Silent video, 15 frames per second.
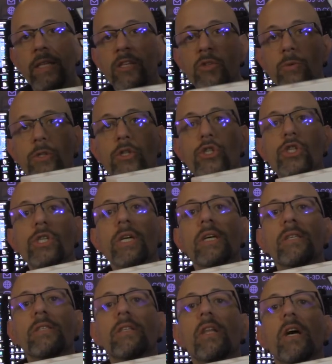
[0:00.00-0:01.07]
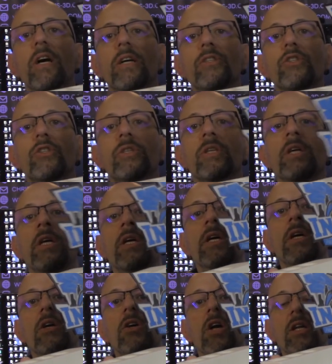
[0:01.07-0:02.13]
This one just launched,
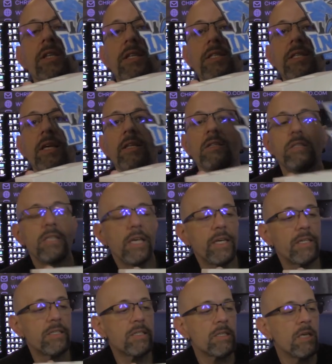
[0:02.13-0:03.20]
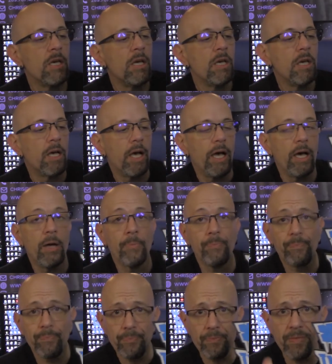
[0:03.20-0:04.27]
called Insane 6.
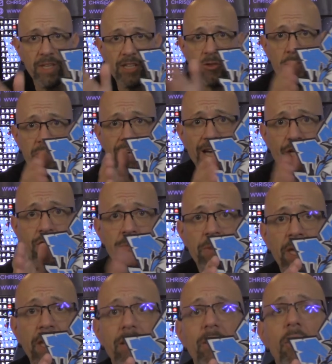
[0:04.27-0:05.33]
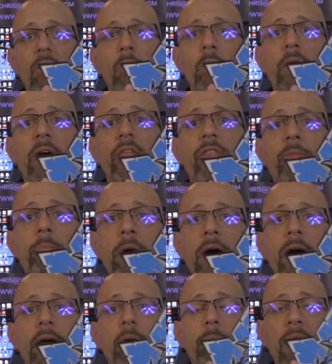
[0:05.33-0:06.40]
This was actually made with
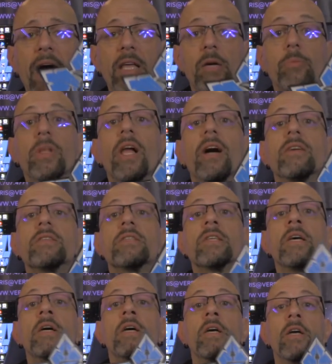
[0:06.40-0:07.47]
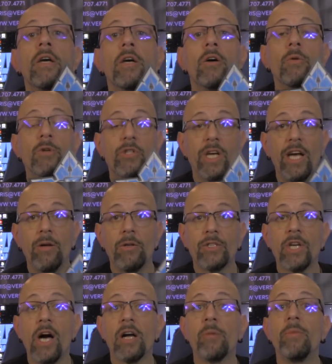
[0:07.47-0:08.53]
my Palette Plus, which I will
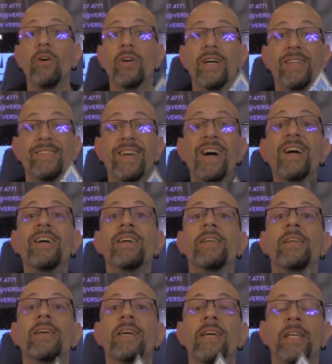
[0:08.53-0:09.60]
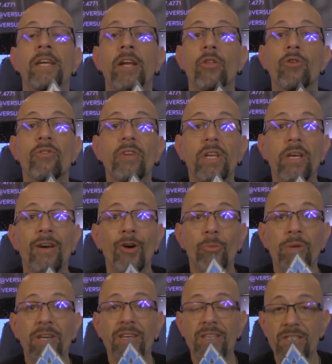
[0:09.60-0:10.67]
talk about a ton in another video,
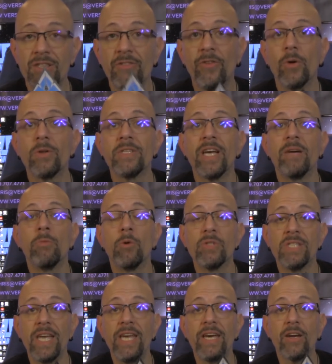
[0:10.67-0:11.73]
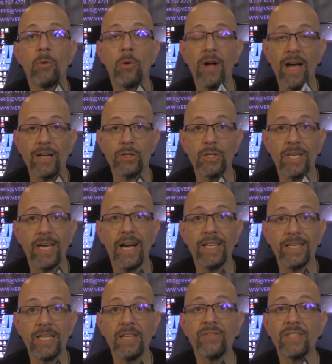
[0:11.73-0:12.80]
because the folks at Mosaic were actually
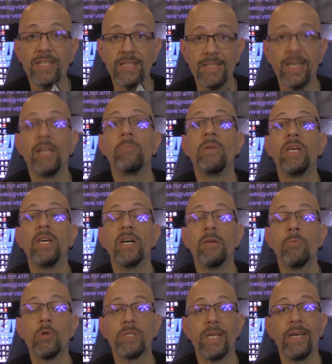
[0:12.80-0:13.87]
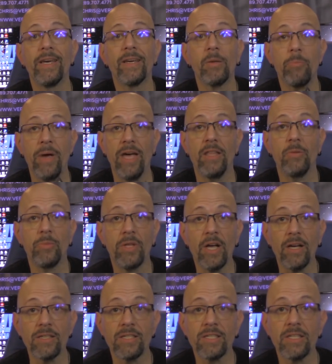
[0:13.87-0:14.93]
kind enough to send me a Mosaic Palette
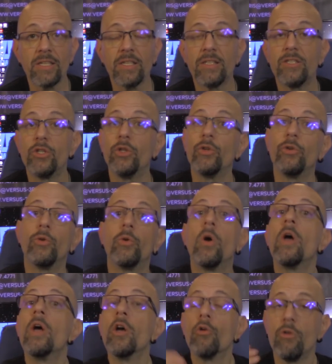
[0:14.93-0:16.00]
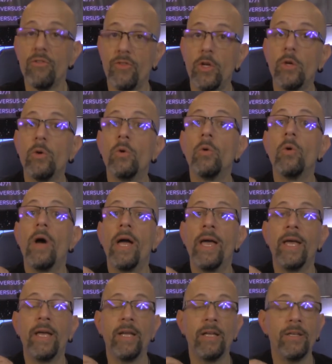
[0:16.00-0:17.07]
Plus to review
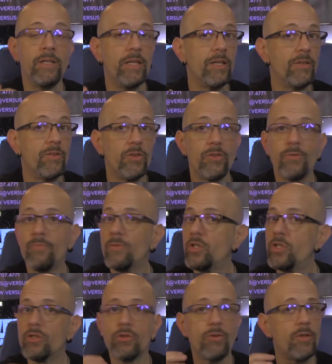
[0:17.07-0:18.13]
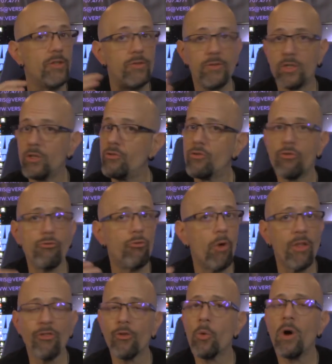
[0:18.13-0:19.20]
and just
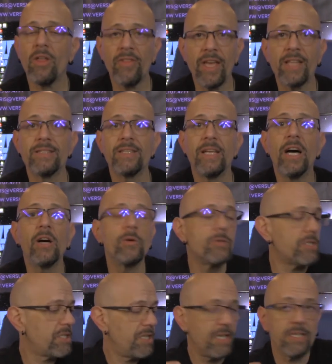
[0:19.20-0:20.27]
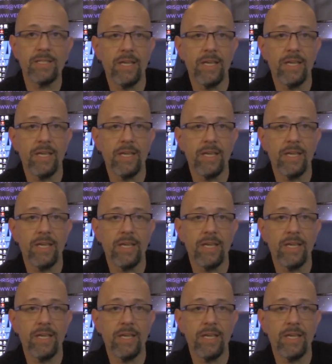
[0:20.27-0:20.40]
run through all the ins and outs, things